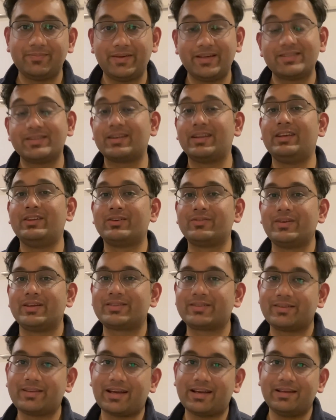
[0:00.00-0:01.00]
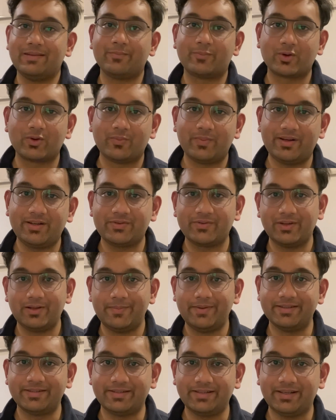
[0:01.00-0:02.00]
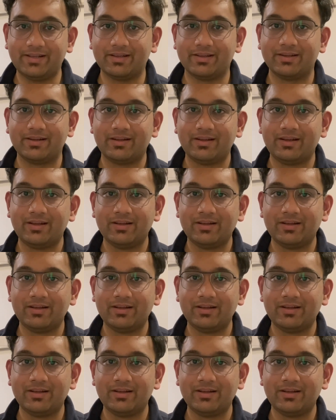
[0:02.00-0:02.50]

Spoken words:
major innovation and improvements will be seen.